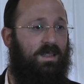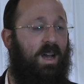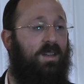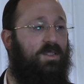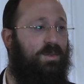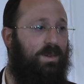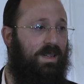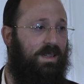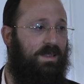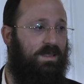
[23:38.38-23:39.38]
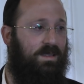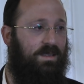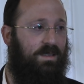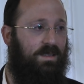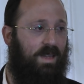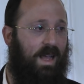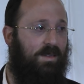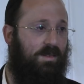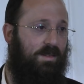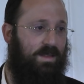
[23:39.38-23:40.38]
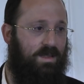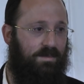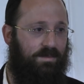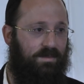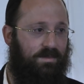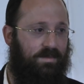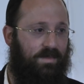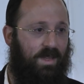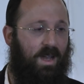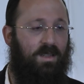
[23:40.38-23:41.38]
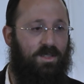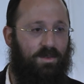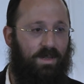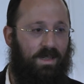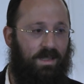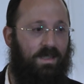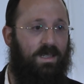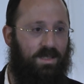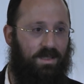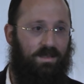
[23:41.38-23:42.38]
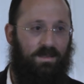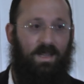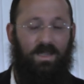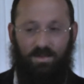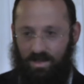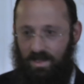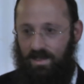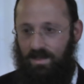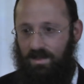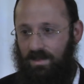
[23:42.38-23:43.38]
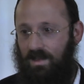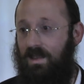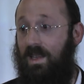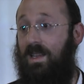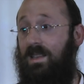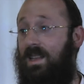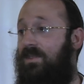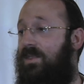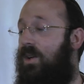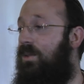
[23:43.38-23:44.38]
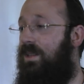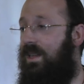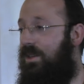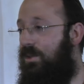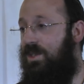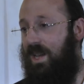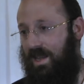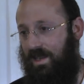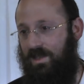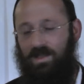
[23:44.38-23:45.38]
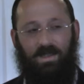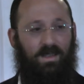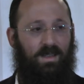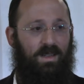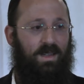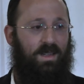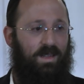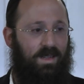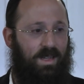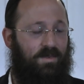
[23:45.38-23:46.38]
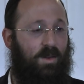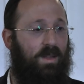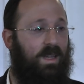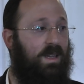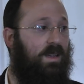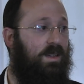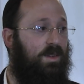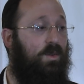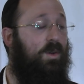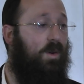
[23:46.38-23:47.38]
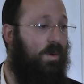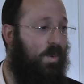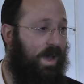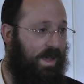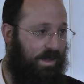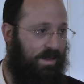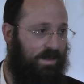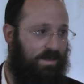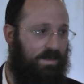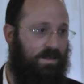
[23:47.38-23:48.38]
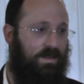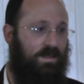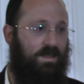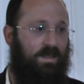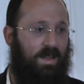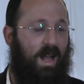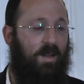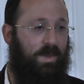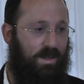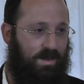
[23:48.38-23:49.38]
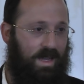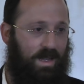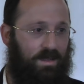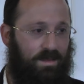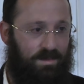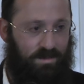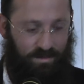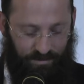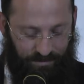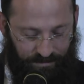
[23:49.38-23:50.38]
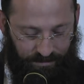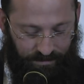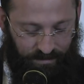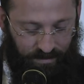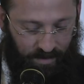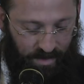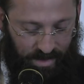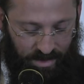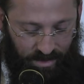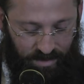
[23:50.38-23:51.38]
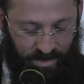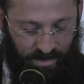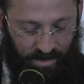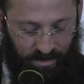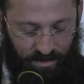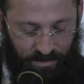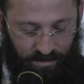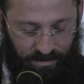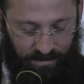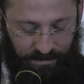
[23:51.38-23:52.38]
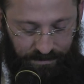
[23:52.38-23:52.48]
Untreated alcoholism. Untreated addiction. That's what it is. Thinking that if only you change, if only you go away, I'll be okay. But that's obviously not the truth.